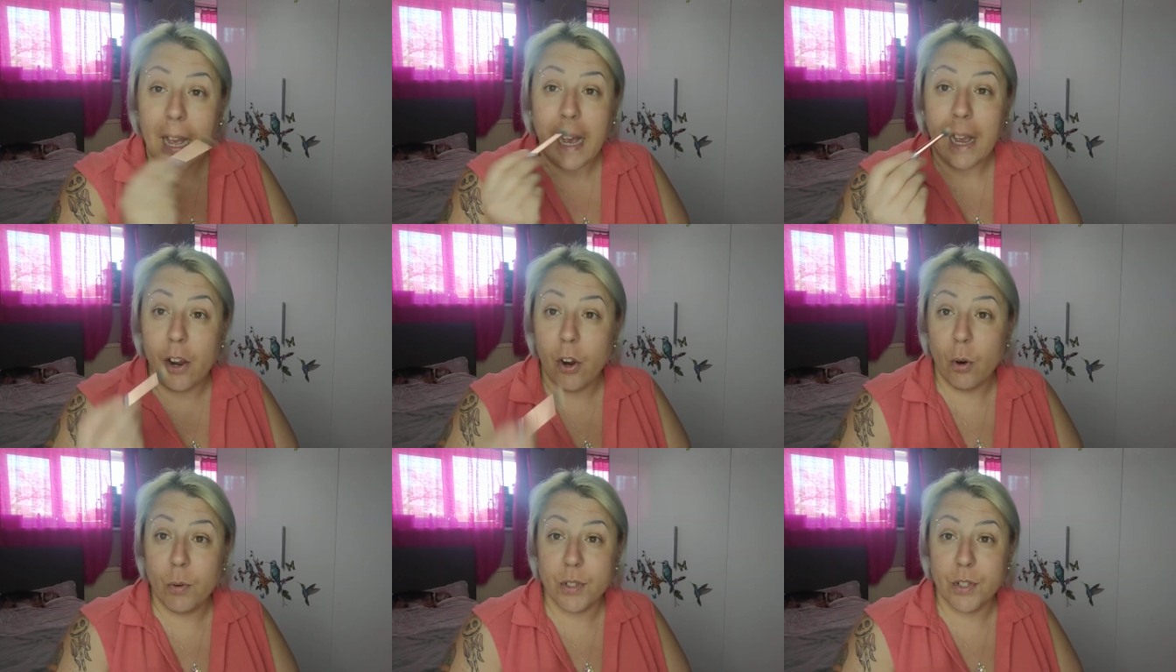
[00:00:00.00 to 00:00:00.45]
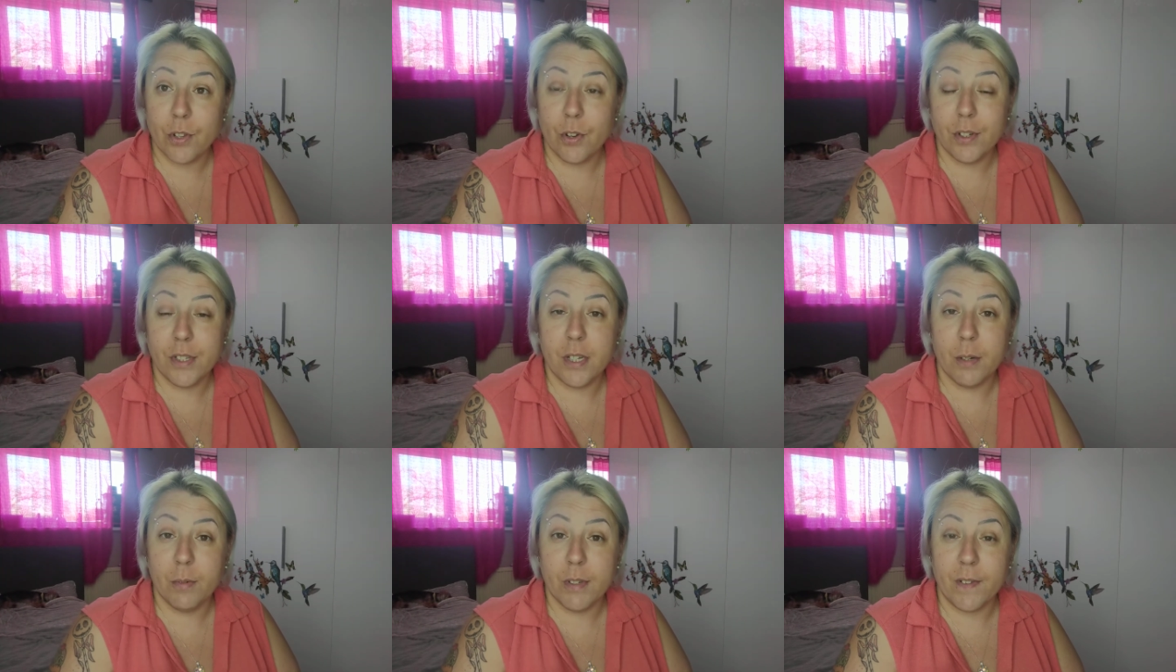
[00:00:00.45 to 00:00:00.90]
I always
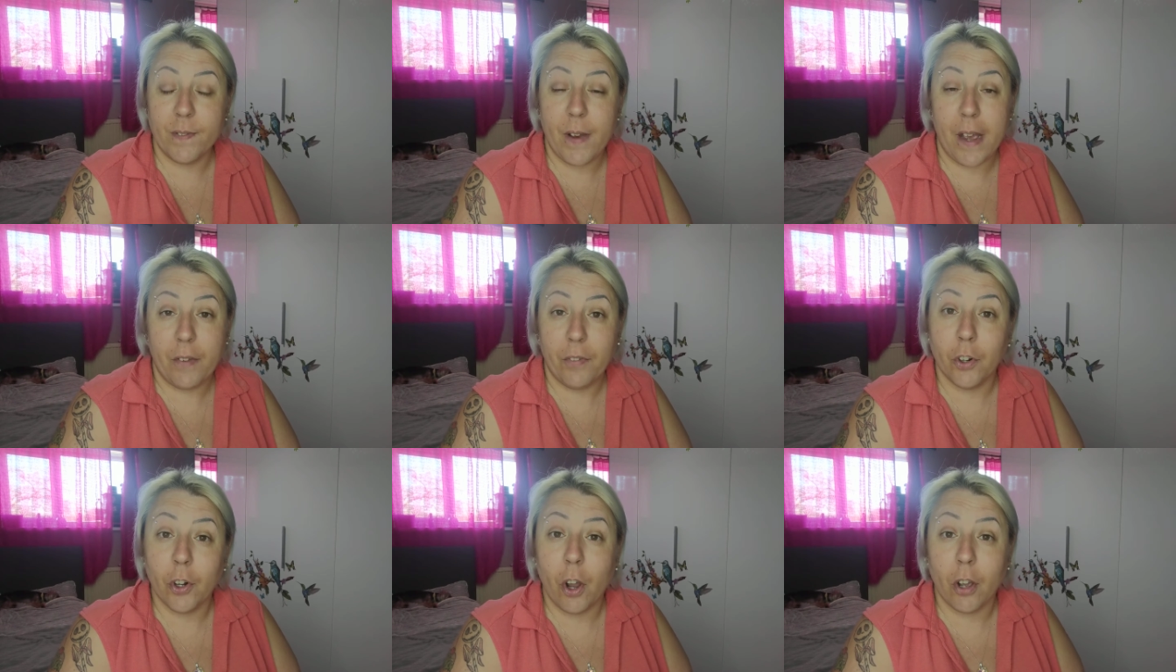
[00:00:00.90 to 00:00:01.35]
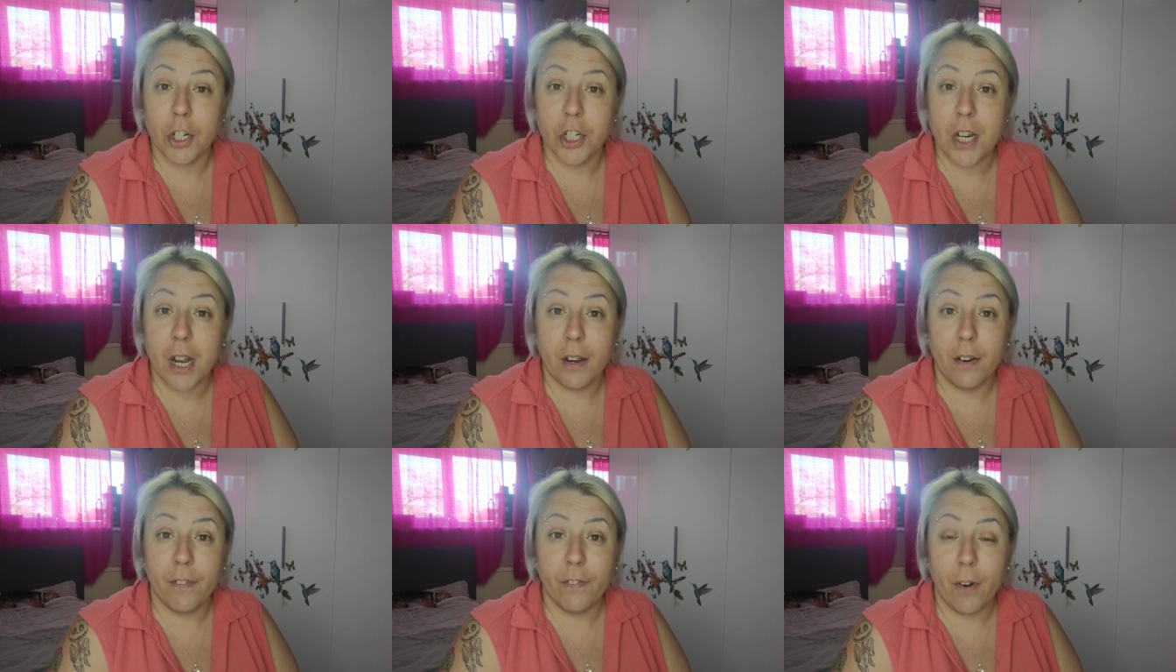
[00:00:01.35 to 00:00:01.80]
thought it was a 5 o'clock
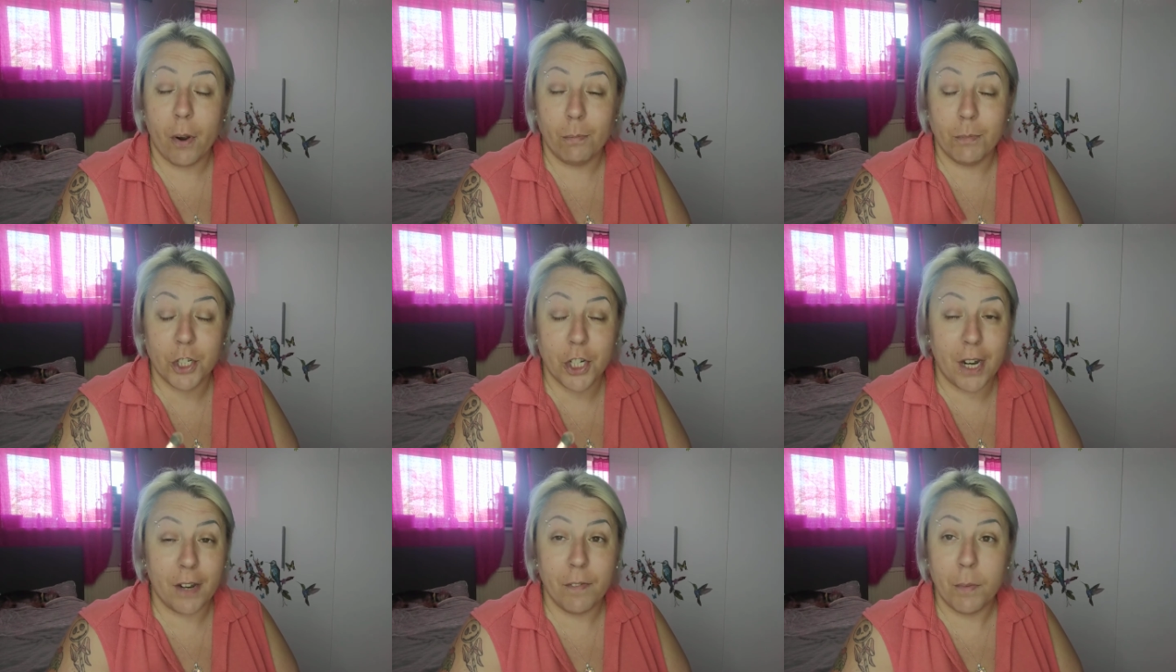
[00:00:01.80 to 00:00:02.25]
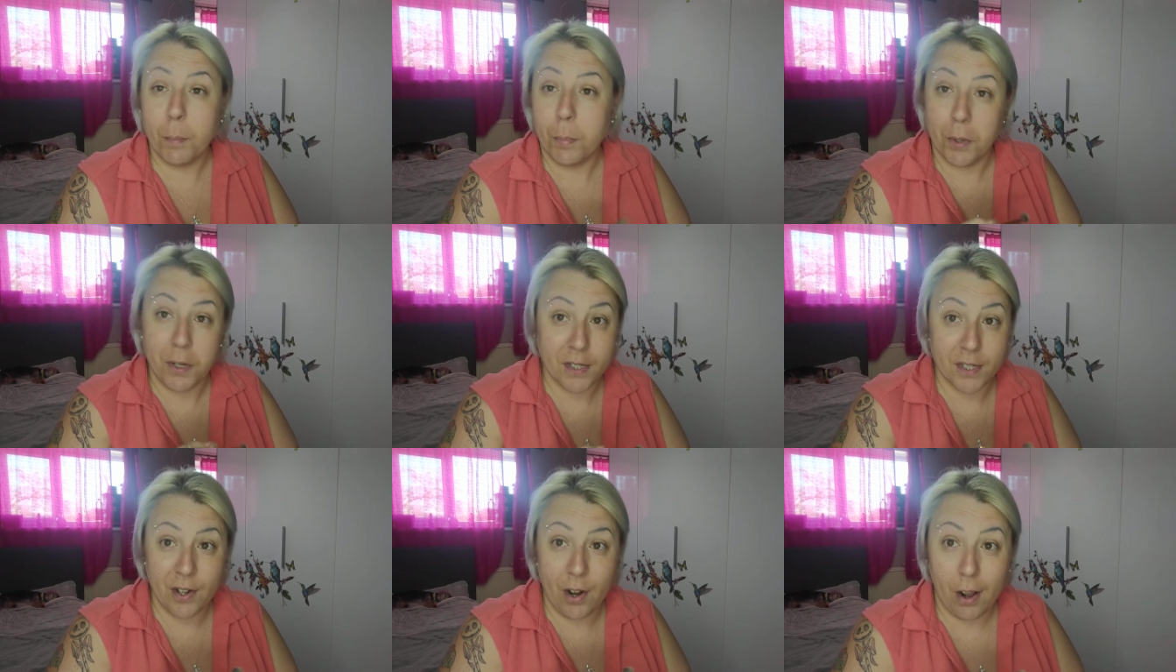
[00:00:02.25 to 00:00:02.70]
shadow from shaving,
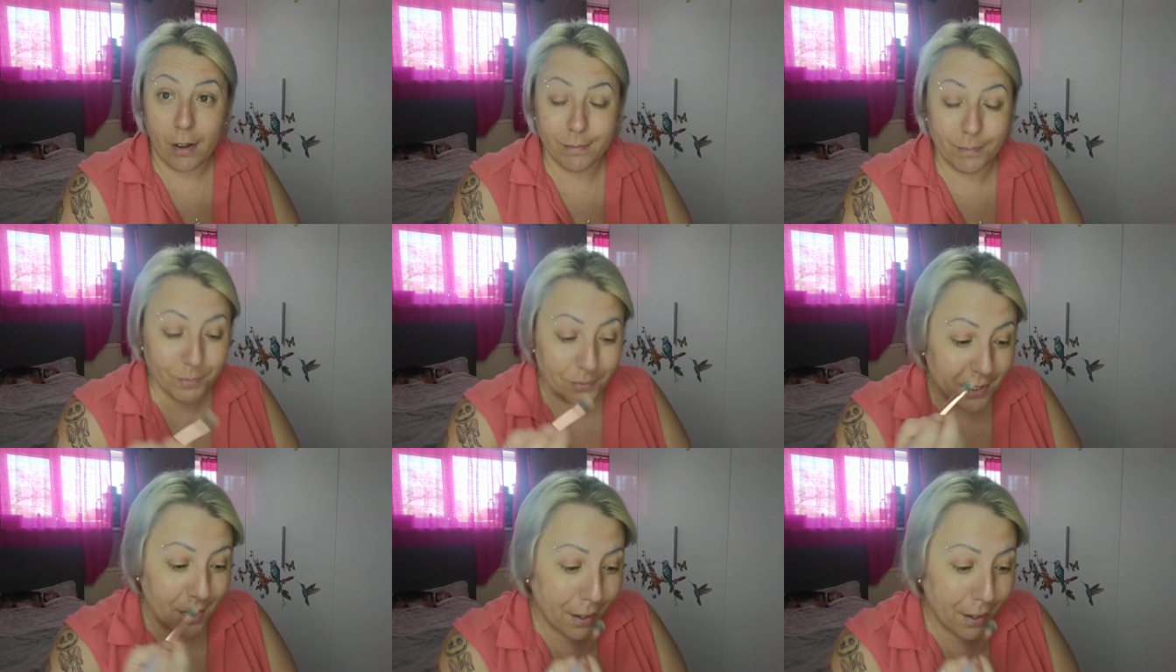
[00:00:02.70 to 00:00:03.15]
but it's not.